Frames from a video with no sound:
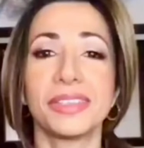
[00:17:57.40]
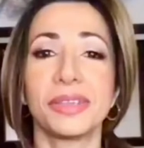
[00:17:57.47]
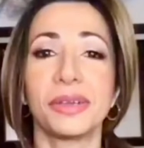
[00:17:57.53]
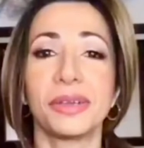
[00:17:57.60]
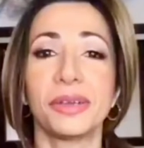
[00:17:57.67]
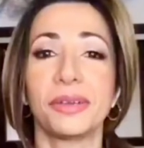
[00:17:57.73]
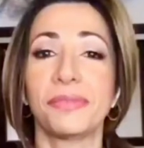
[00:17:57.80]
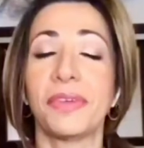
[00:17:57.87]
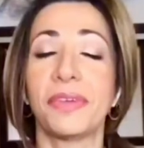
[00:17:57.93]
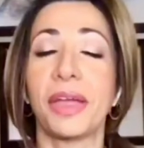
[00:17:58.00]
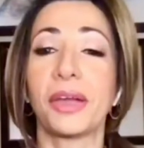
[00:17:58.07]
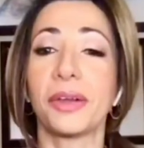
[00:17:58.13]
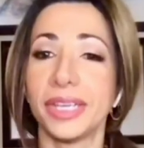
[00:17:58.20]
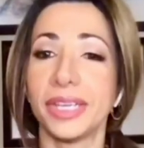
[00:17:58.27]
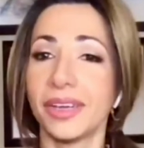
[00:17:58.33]
is a
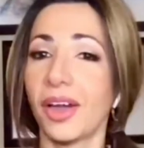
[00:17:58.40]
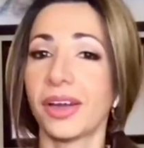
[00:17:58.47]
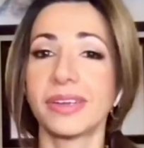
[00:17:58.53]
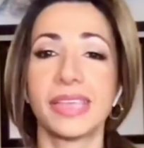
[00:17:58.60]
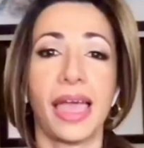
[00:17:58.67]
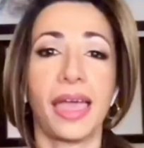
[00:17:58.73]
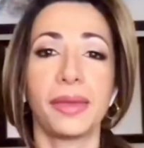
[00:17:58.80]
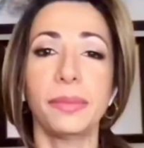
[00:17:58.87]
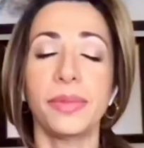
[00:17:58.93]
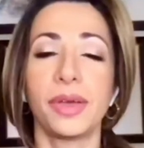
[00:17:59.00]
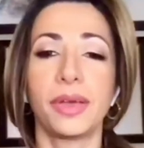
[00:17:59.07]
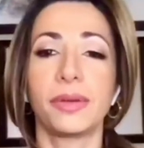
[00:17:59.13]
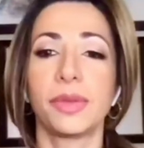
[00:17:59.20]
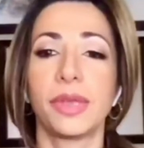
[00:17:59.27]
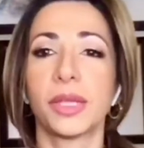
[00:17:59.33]
very hard time,
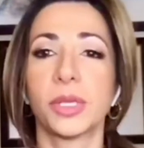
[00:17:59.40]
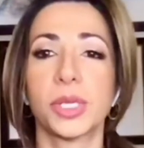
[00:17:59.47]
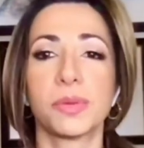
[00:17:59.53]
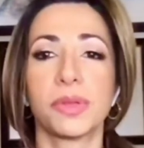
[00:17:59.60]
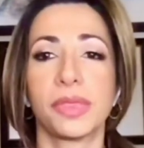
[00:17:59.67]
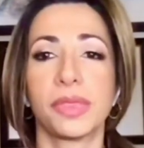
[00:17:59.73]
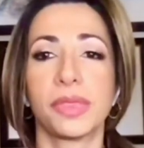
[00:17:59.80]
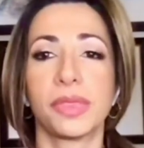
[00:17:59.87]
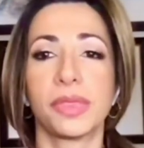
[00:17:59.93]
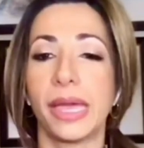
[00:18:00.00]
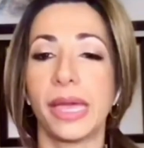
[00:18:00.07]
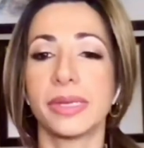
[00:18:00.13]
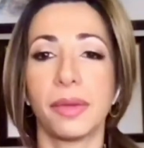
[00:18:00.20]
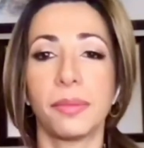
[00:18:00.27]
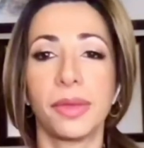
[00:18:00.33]
not just with the
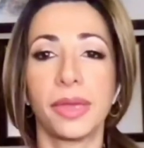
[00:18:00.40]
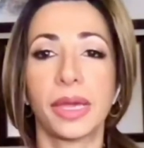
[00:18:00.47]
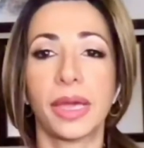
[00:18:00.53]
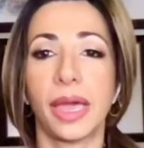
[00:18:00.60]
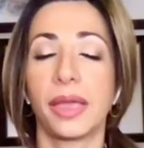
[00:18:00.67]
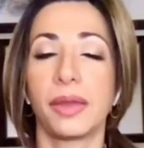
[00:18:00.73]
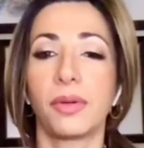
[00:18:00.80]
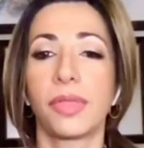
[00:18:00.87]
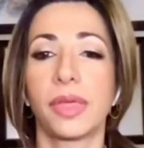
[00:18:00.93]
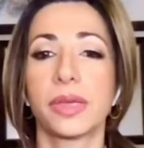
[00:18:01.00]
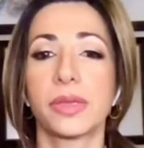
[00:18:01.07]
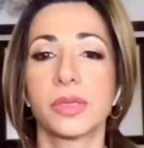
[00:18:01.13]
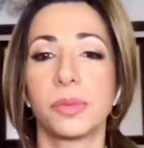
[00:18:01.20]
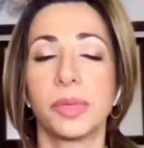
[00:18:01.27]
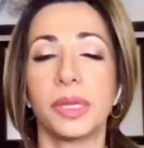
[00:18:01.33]
pandemic. I
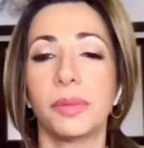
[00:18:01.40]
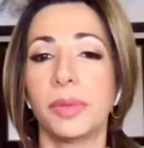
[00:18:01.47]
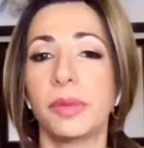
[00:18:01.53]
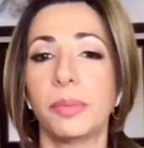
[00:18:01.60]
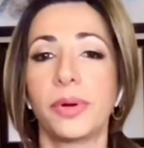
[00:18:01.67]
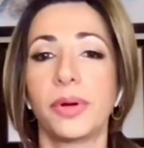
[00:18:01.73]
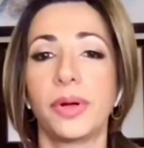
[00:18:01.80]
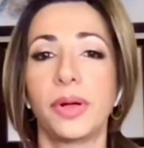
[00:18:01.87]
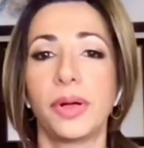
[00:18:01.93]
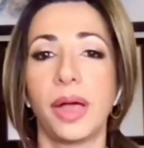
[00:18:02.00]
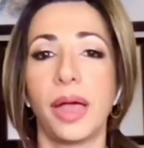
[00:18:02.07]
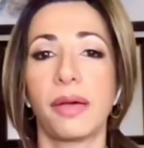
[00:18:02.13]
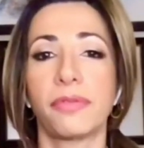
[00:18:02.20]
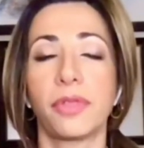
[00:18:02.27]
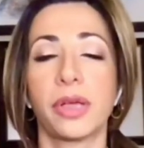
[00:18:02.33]
know that so many
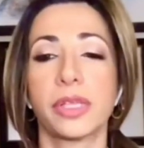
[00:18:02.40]
people